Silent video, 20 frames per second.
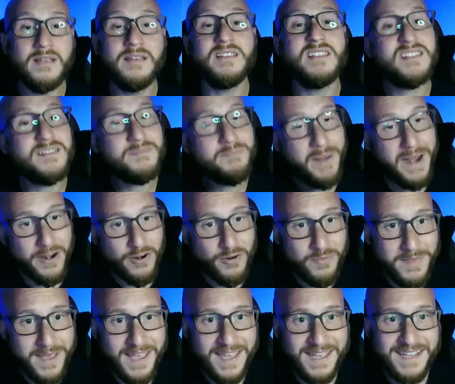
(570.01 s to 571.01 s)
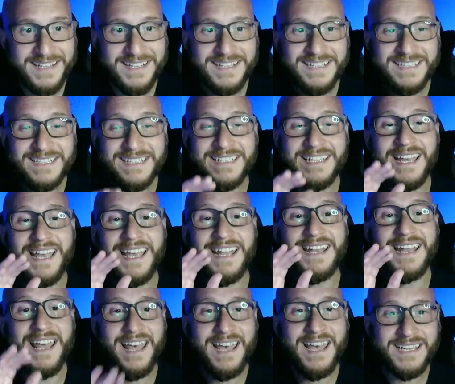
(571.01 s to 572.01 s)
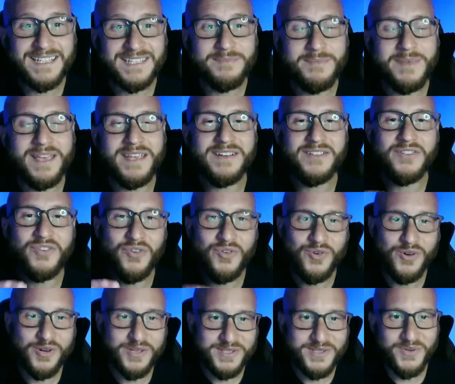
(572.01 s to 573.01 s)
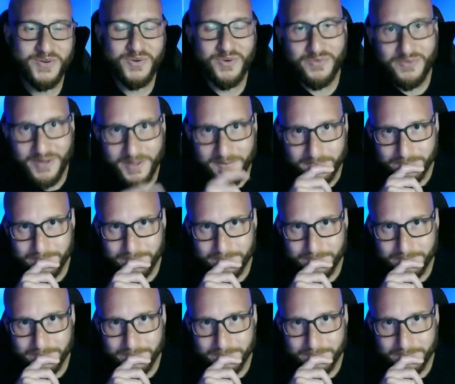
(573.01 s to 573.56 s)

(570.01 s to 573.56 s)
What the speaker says: Spider-Man and X-Men crossing over.